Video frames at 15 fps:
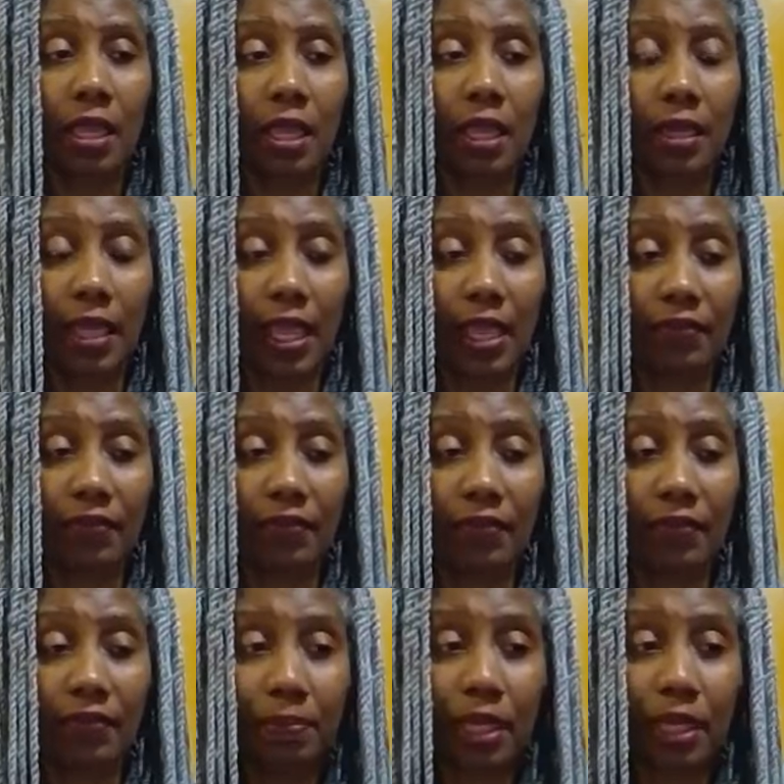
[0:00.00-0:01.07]
and they have
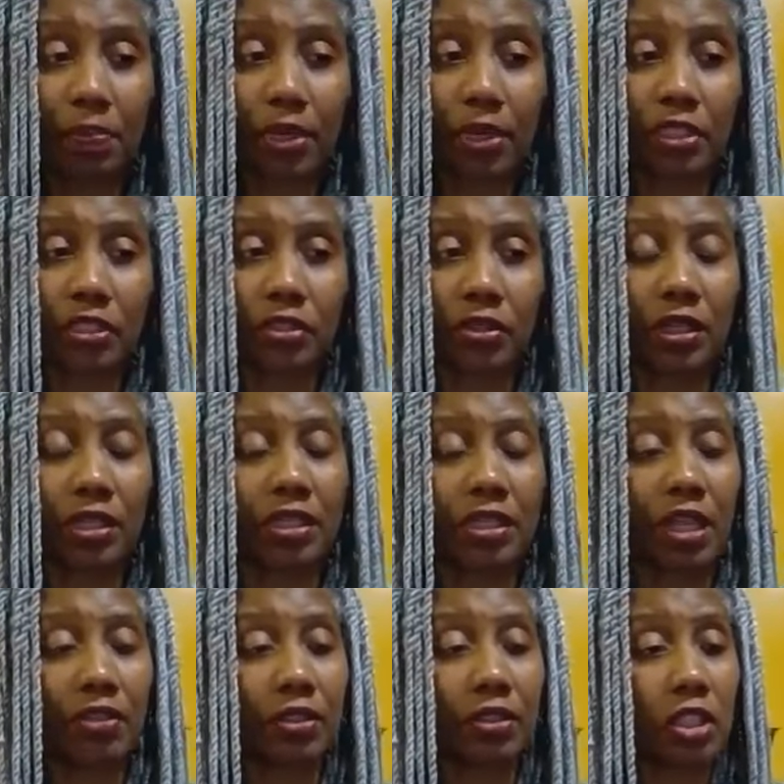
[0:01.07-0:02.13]
high blood pressure,
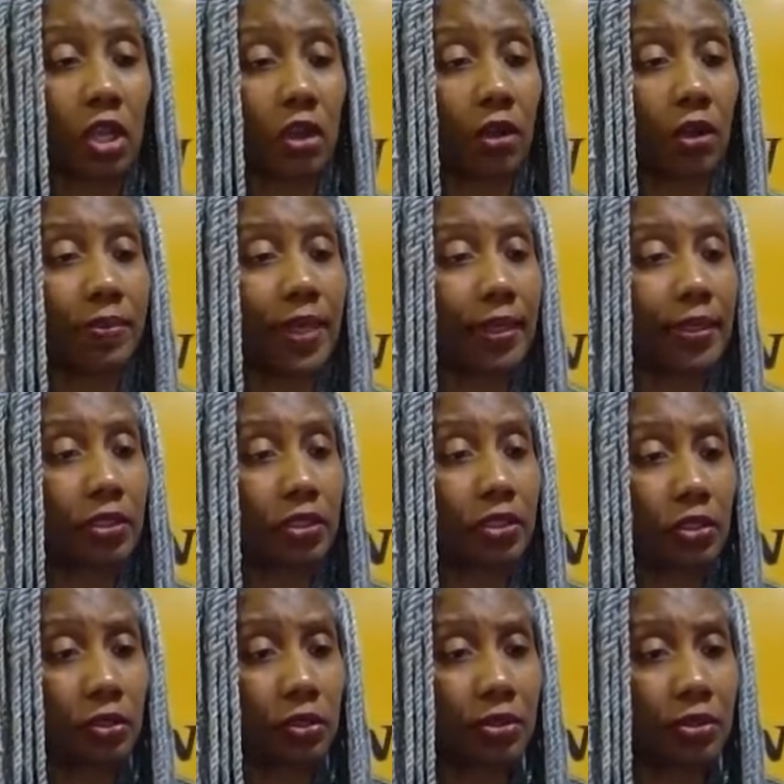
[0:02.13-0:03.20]
another term that is
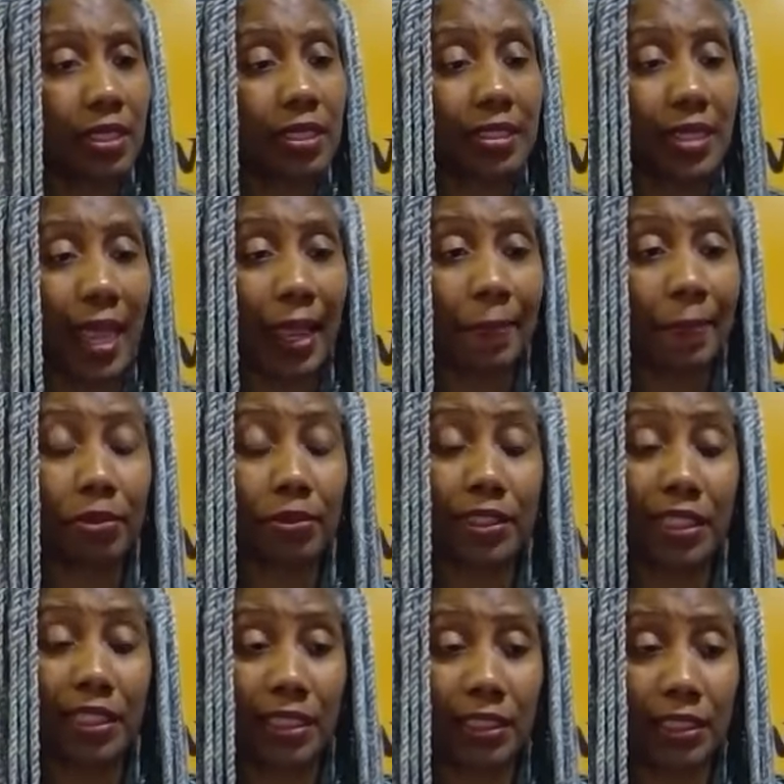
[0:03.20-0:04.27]
used is
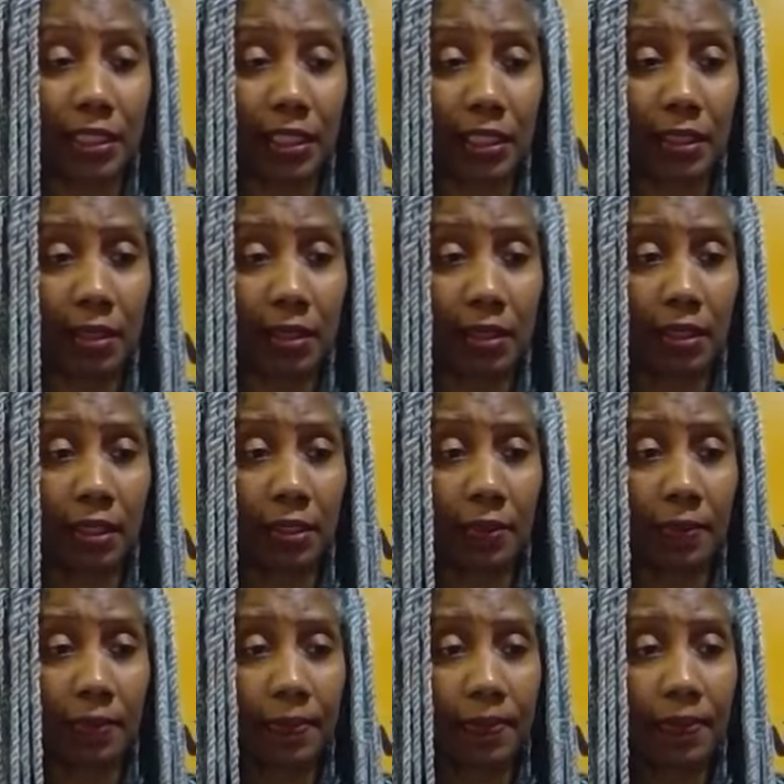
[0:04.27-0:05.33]
hypertension.
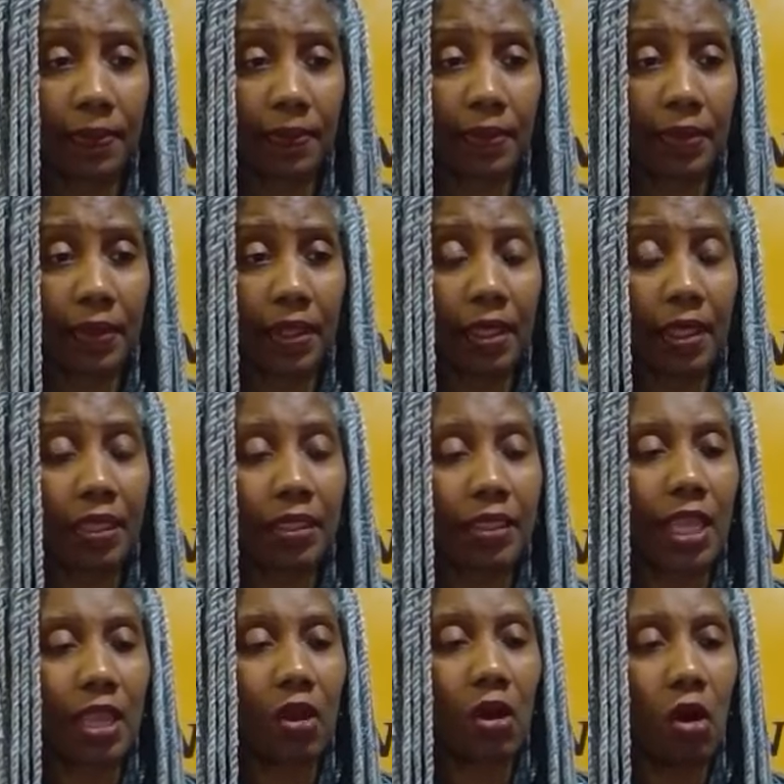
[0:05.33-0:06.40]

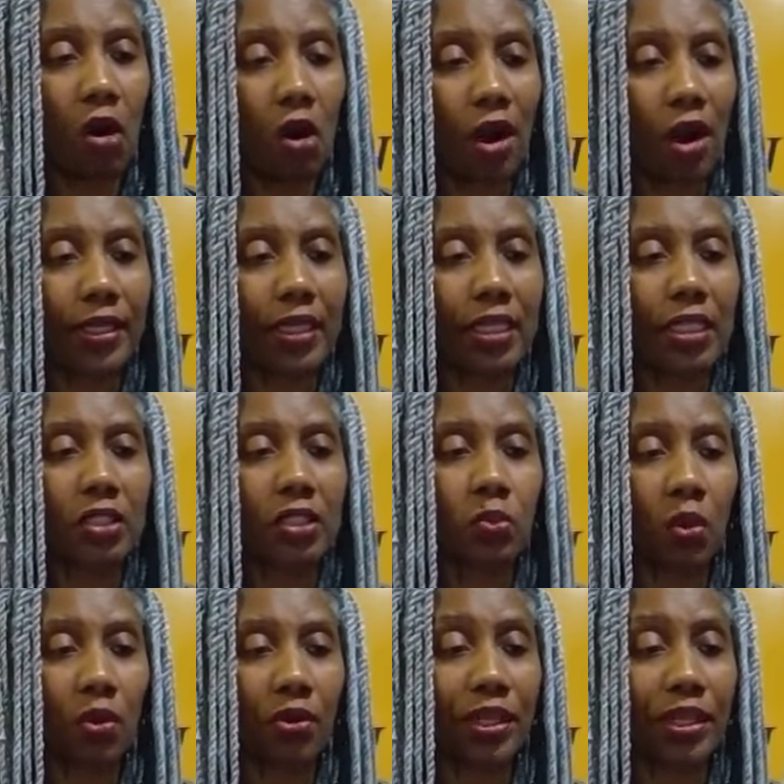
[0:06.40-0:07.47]
Their heart is
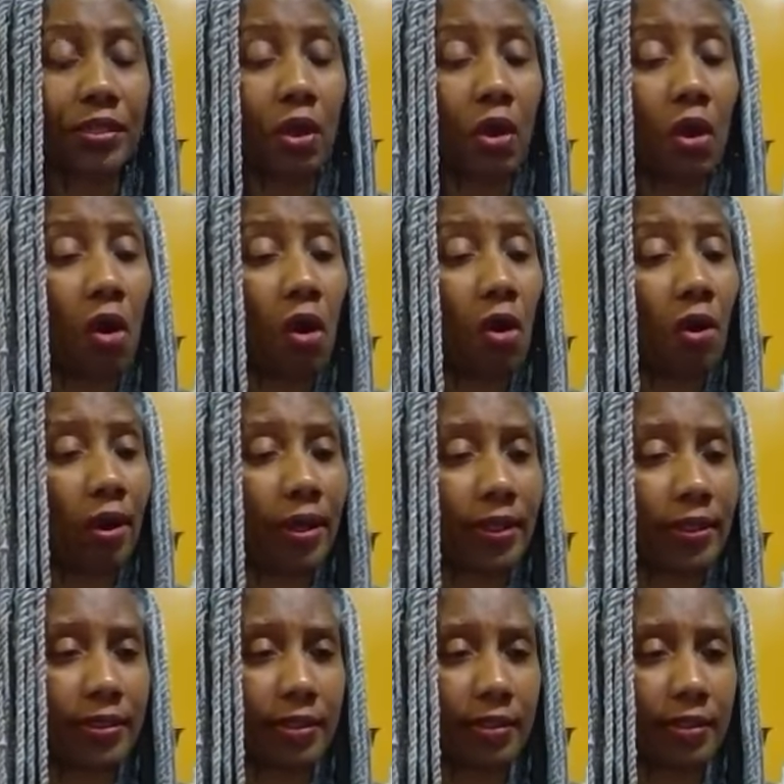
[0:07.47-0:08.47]
working hard,